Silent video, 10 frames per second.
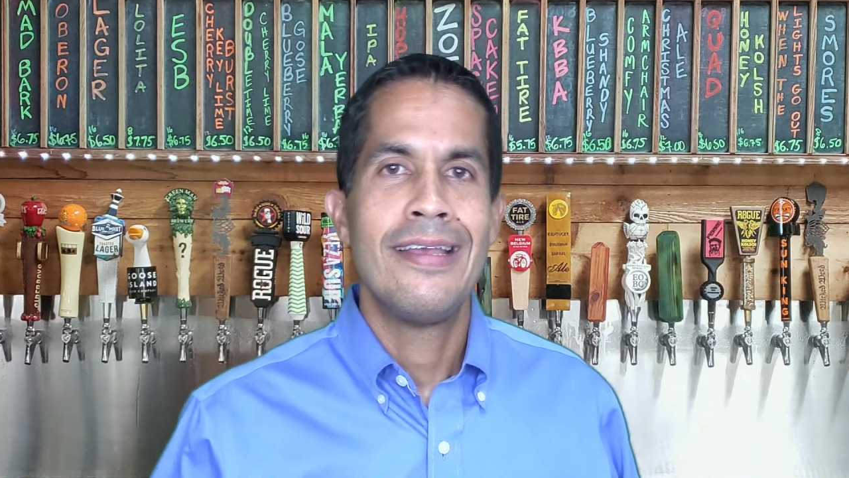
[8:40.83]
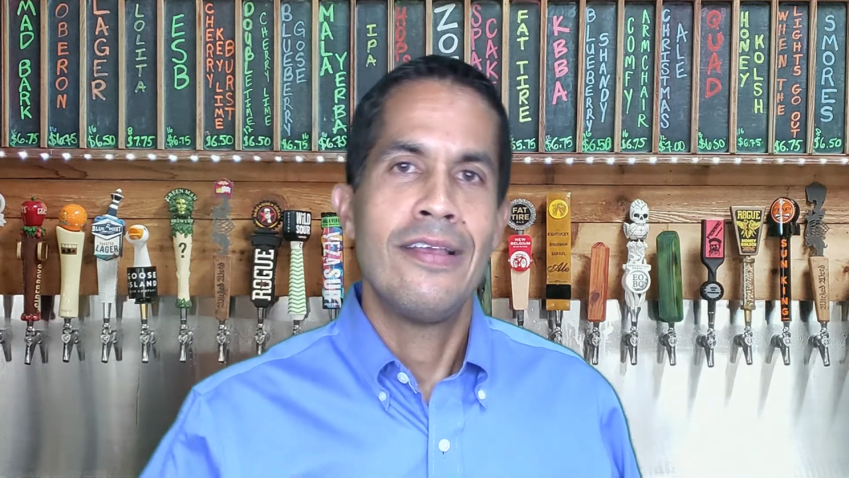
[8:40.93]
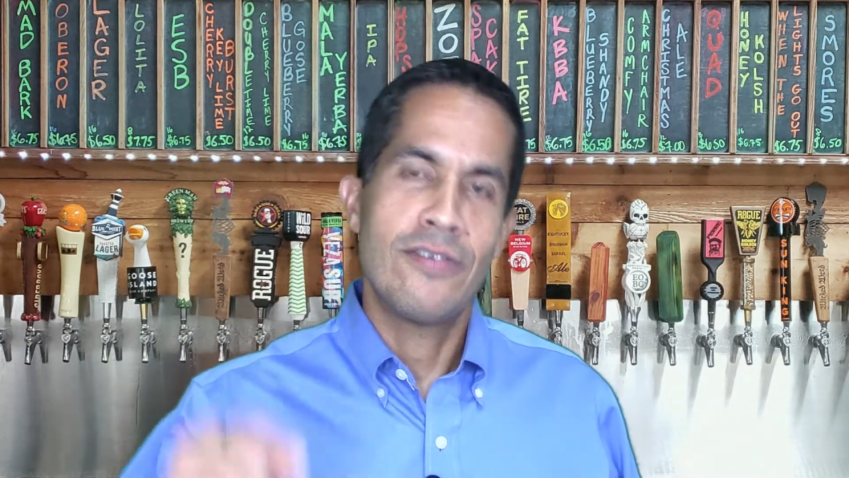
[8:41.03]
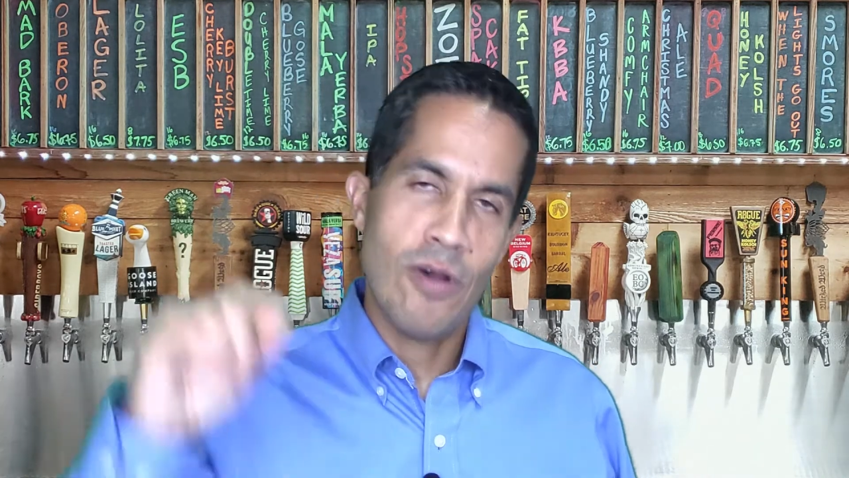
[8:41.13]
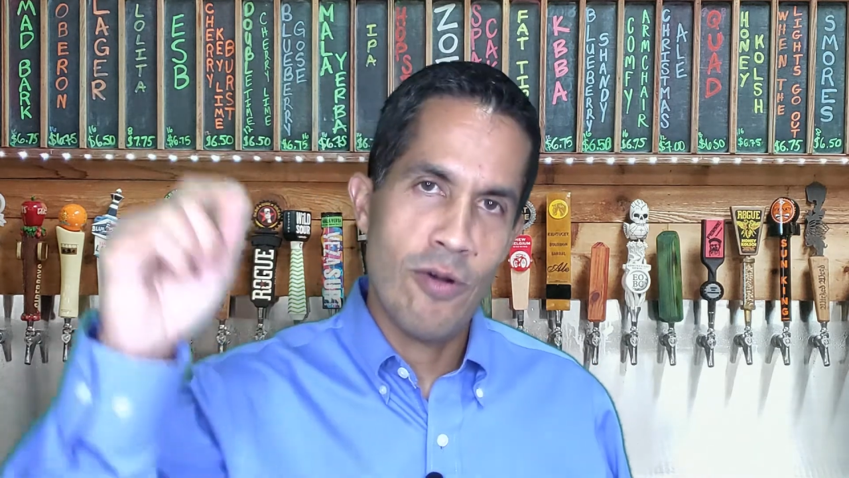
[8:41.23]

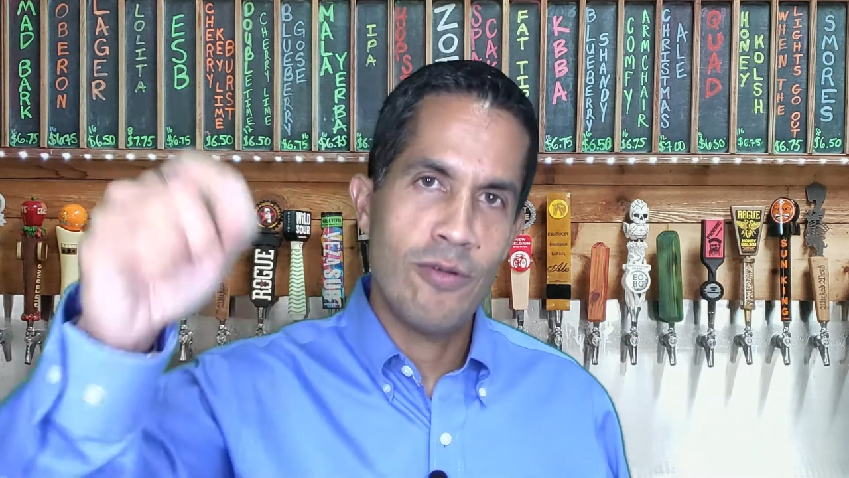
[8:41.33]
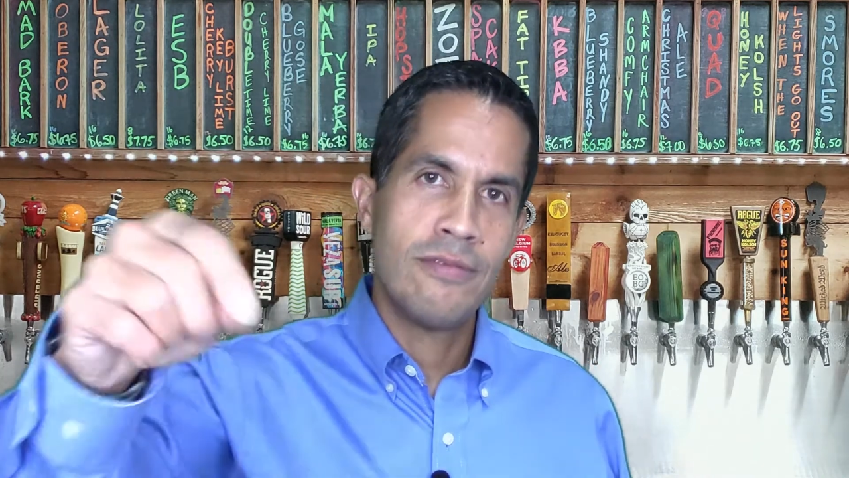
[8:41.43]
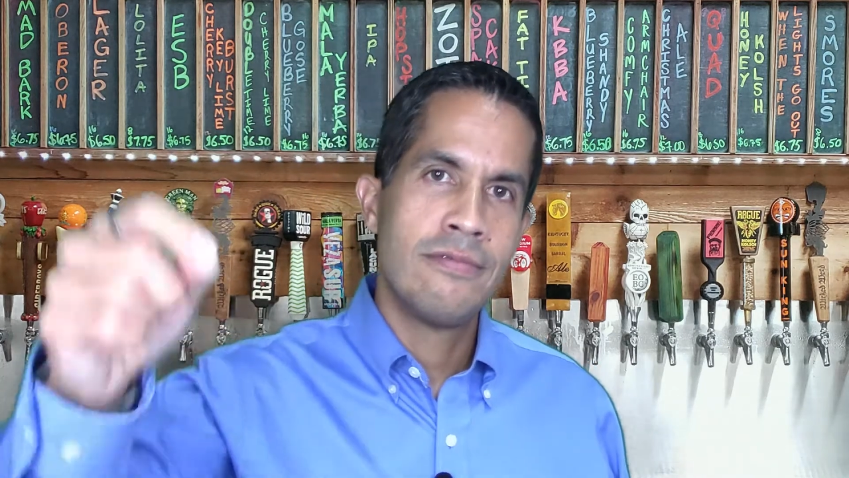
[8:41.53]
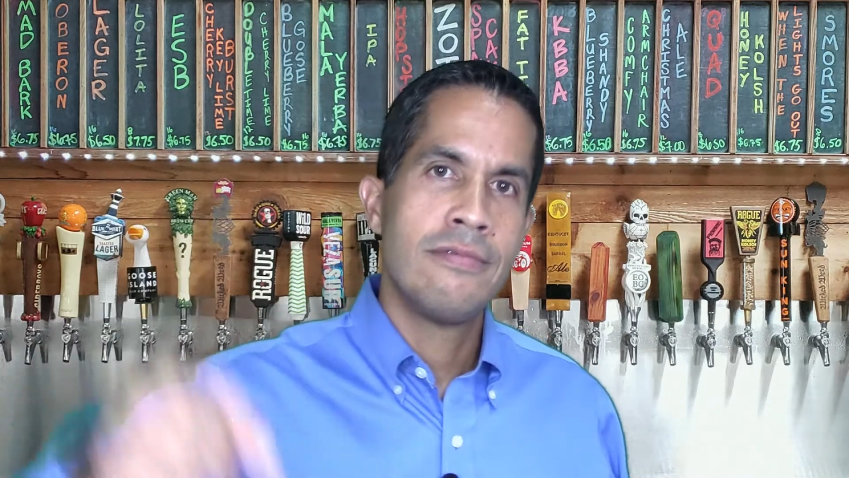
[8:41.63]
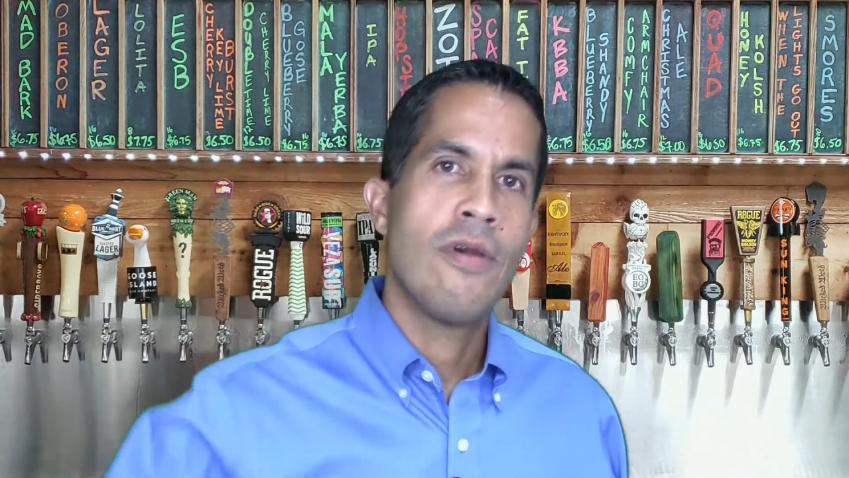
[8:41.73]
So,
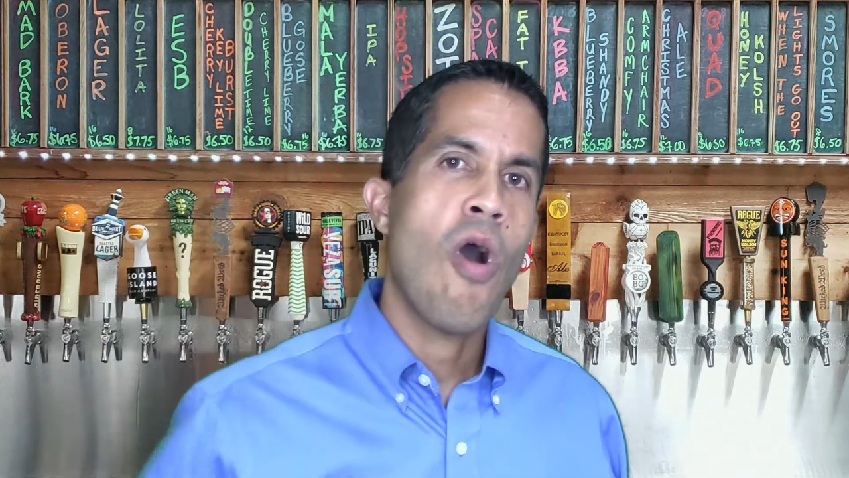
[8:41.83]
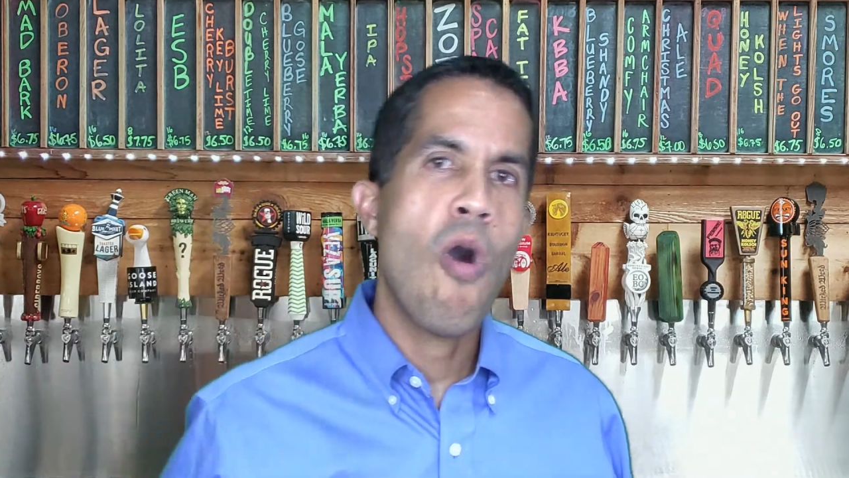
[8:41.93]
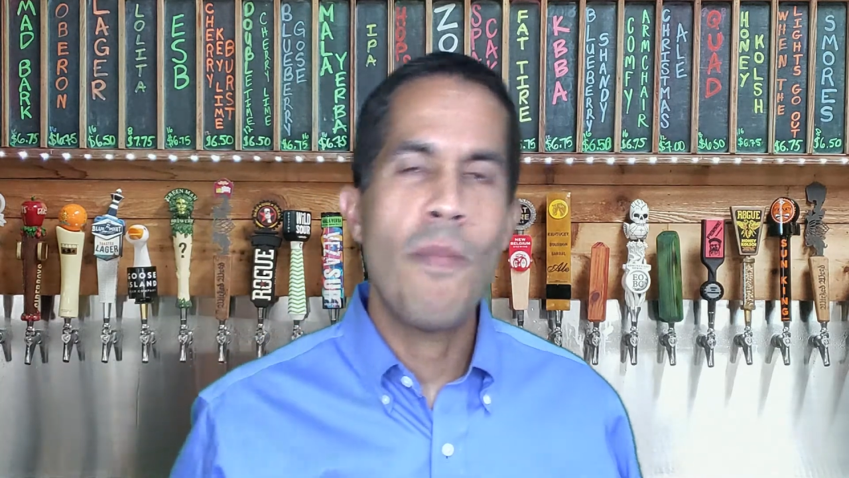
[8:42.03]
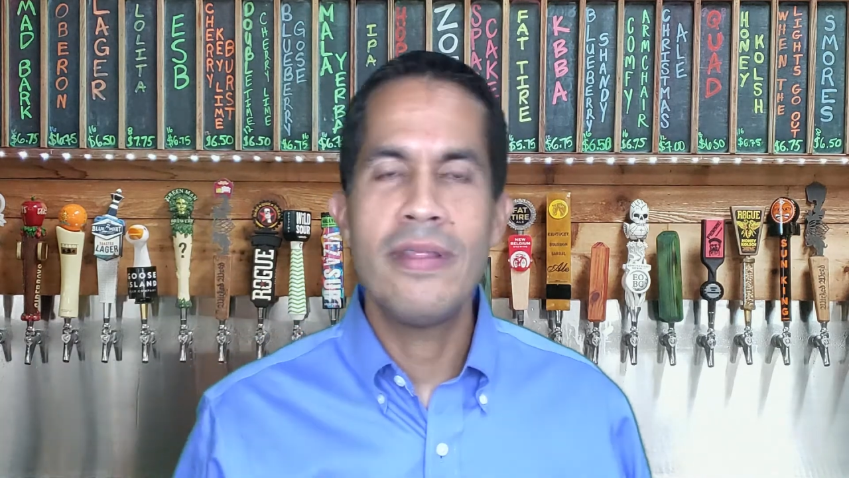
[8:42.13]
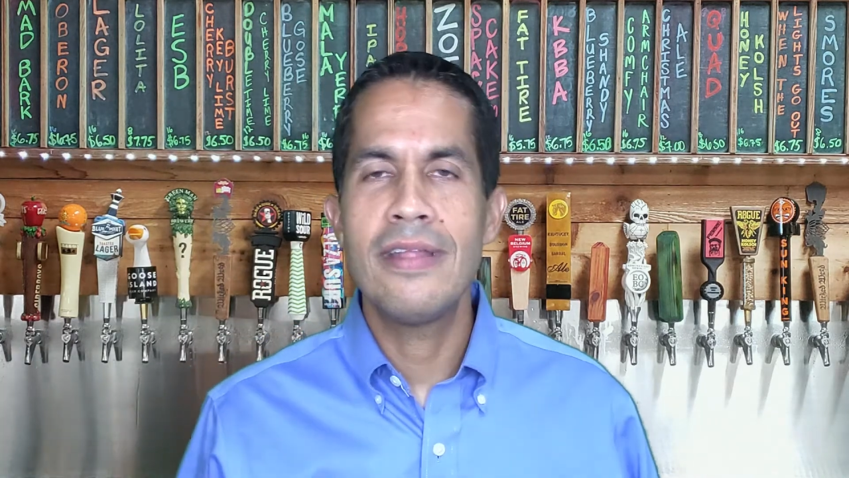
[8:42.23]

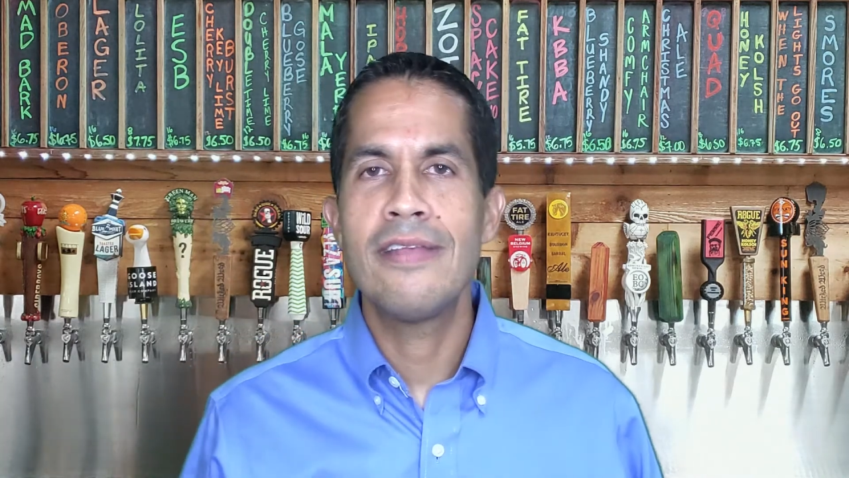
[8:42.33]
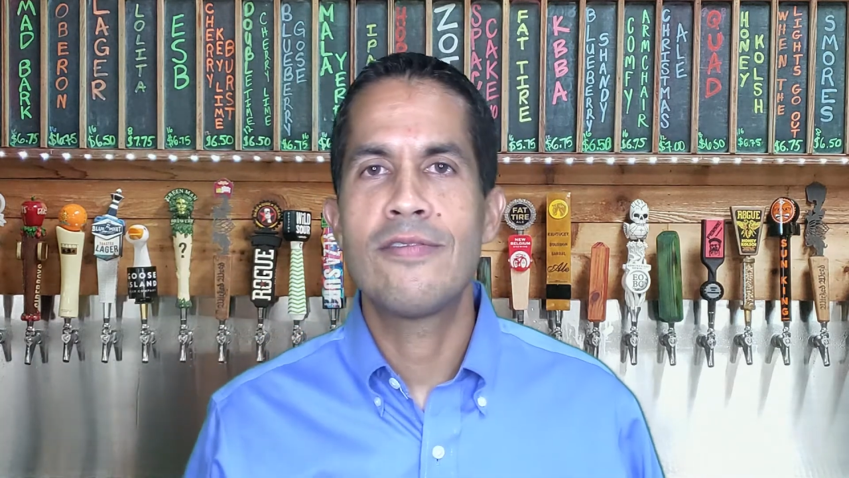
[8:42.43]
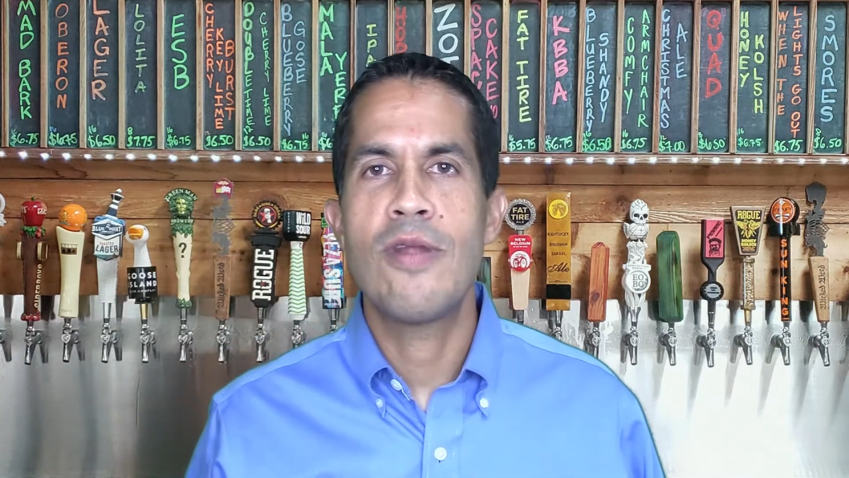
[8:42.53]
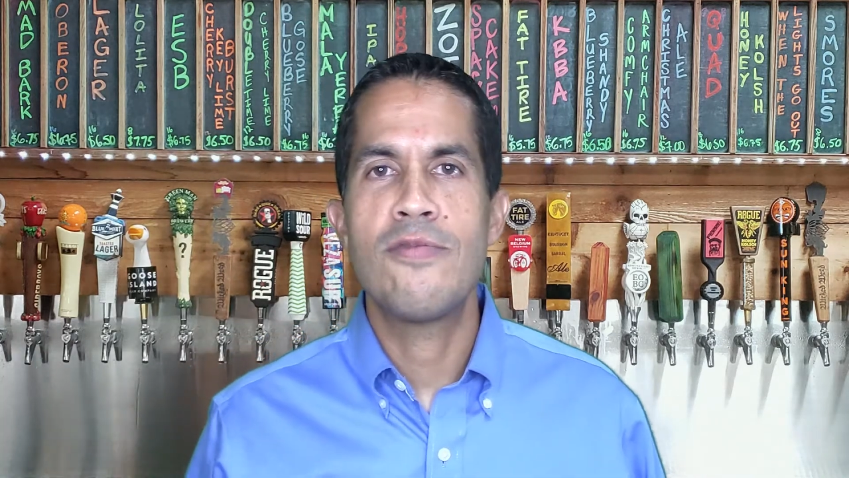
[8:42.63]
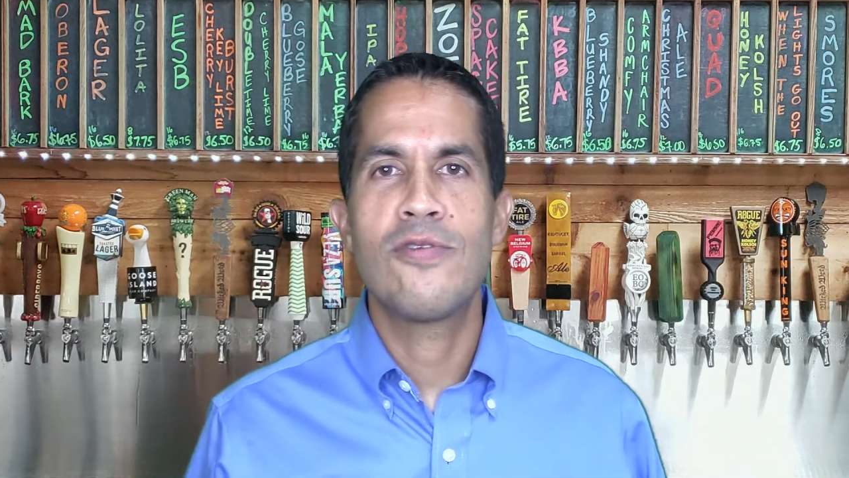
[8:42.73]
open the
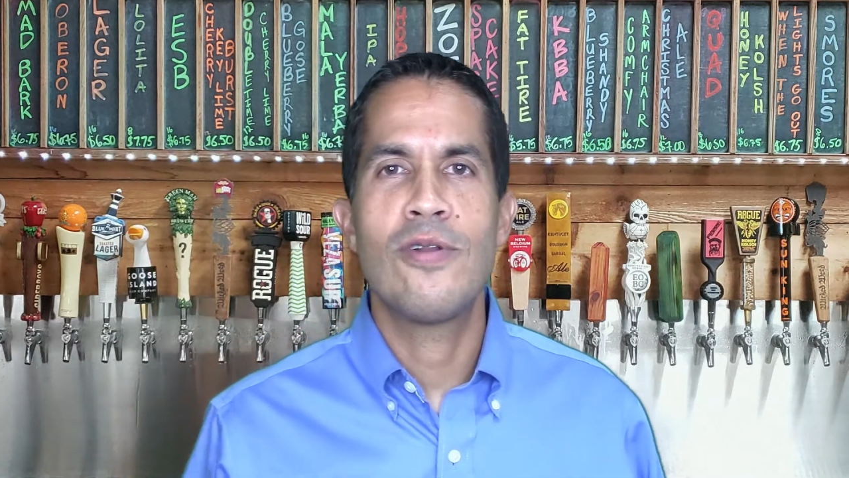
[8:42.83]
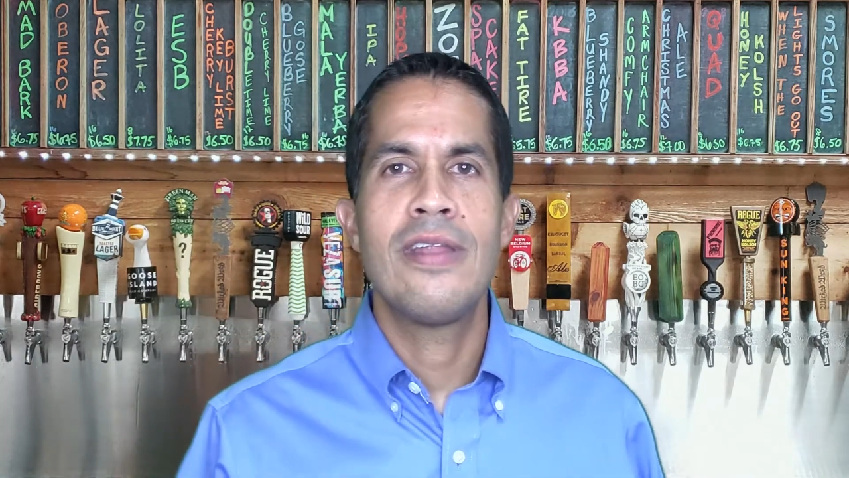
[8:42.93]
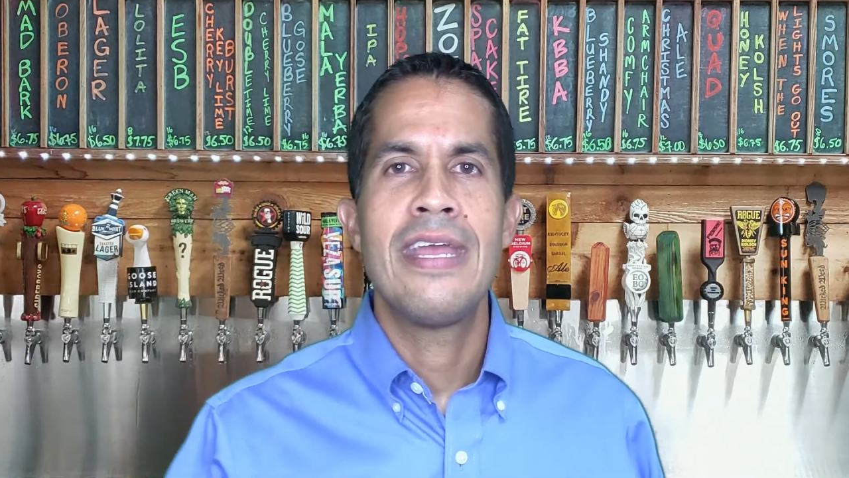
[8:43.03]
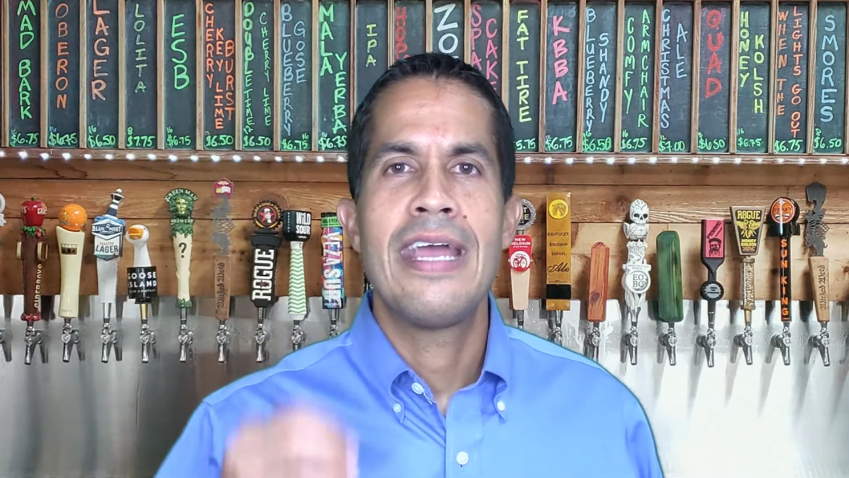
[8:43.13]
description